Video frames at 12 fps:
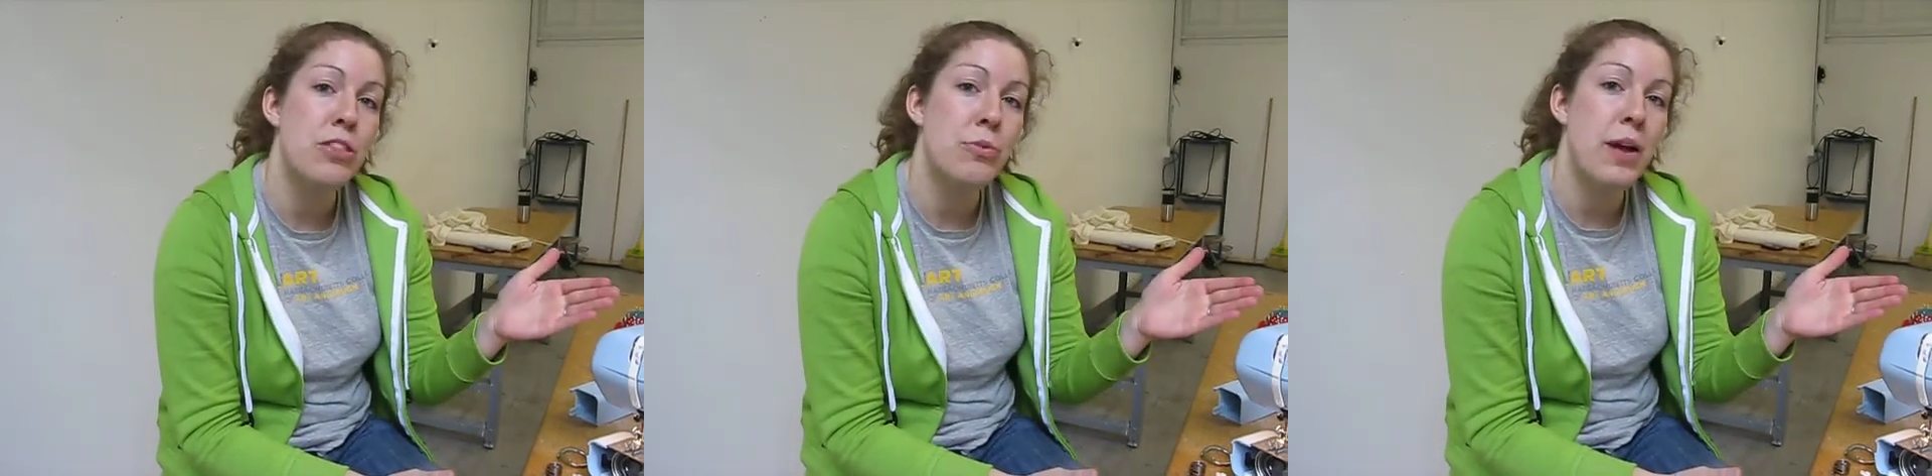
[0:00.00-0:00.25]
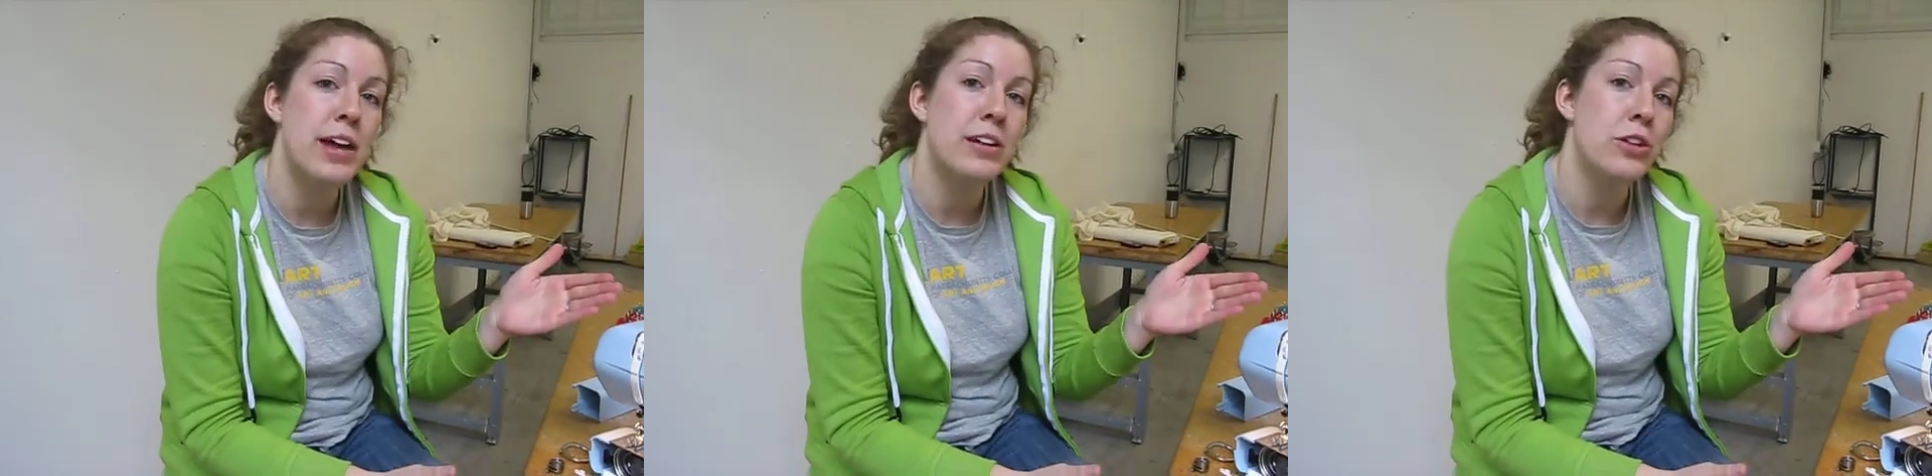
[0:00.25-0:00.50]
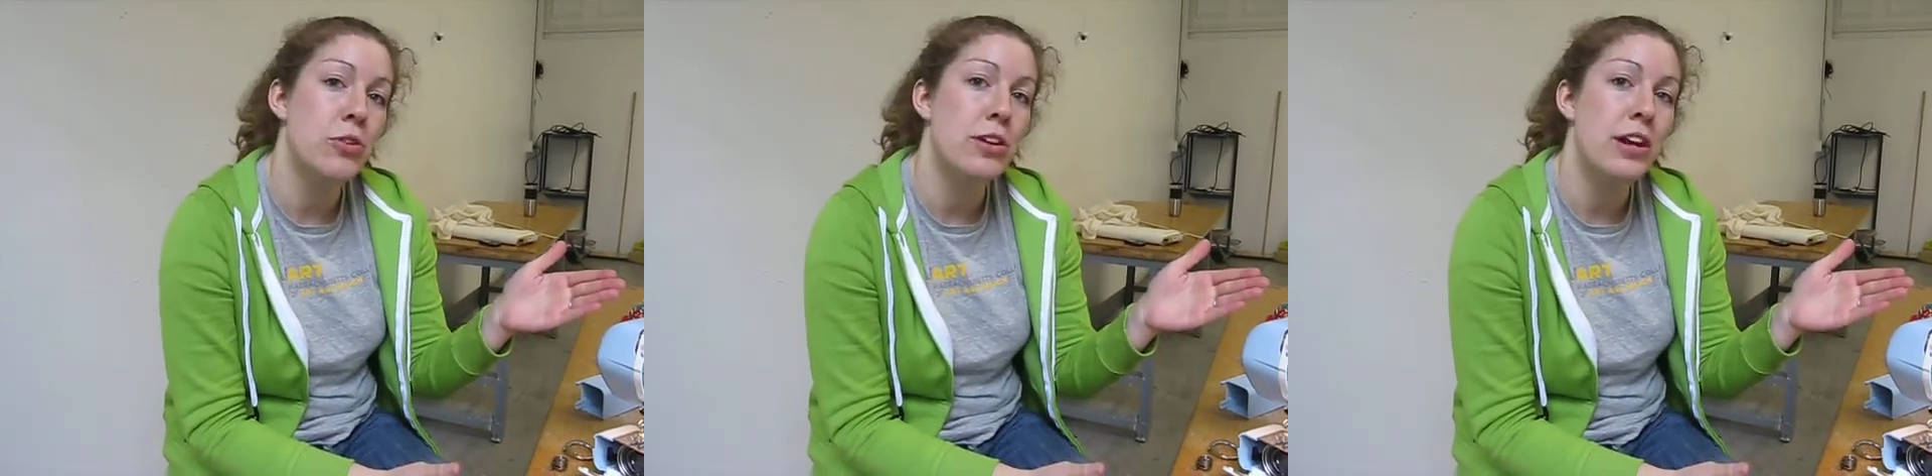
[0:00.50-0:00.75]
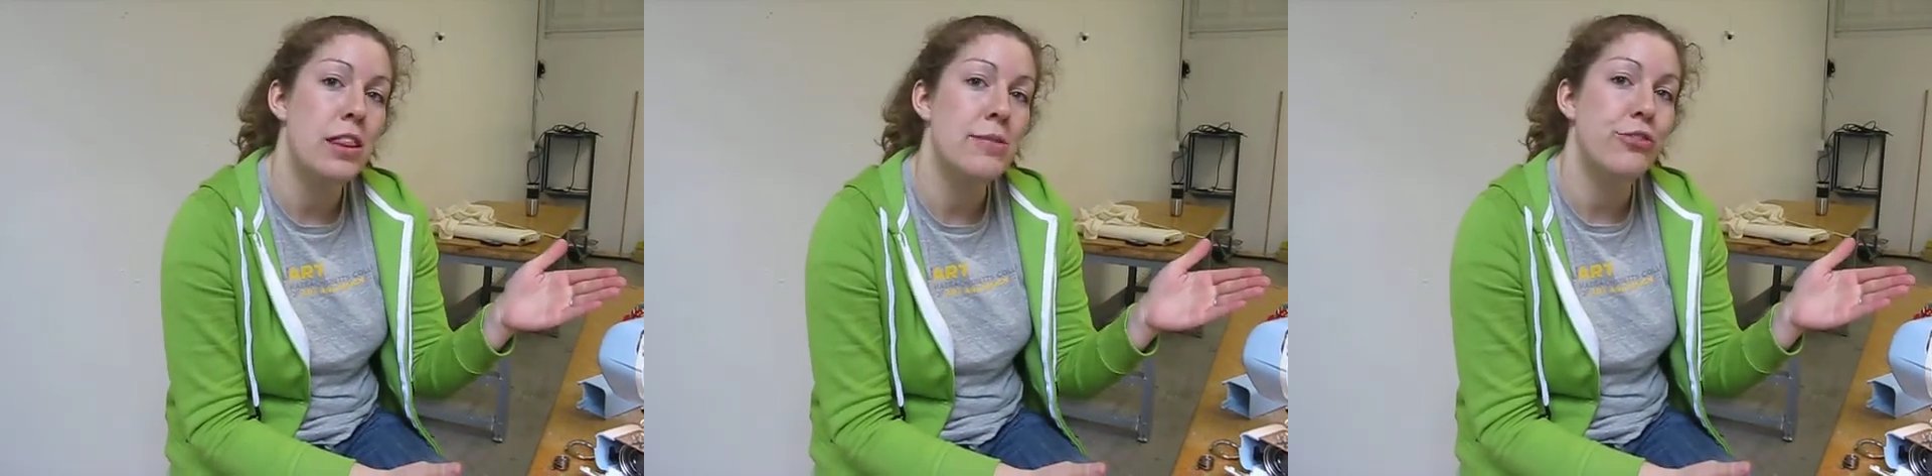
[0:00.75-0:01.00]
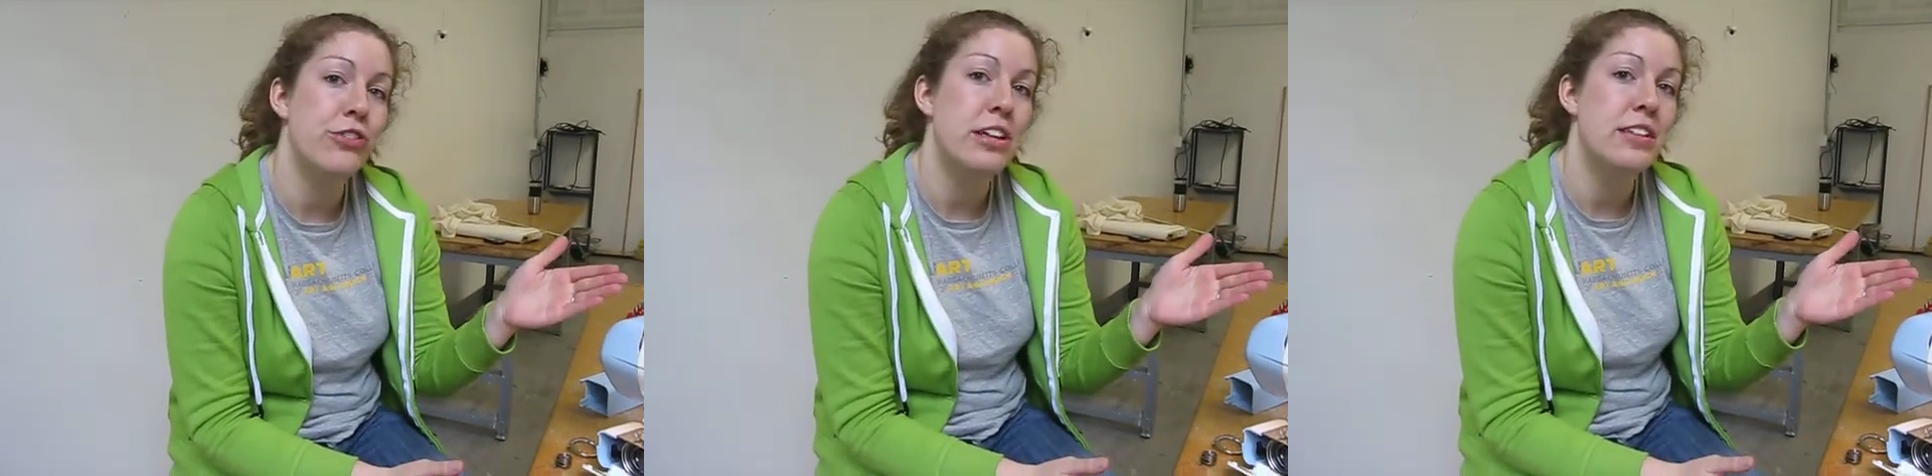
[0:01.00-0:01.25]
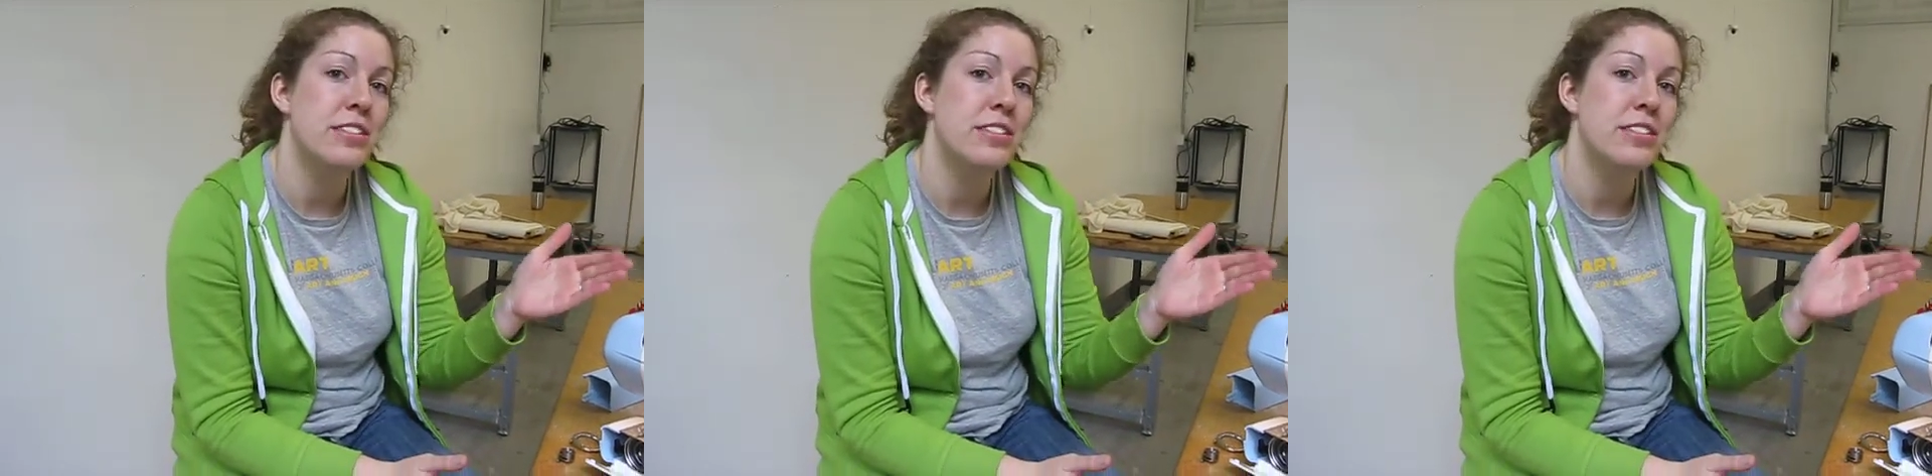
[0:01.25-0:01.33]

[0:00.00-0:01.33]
thread loaded on the machine.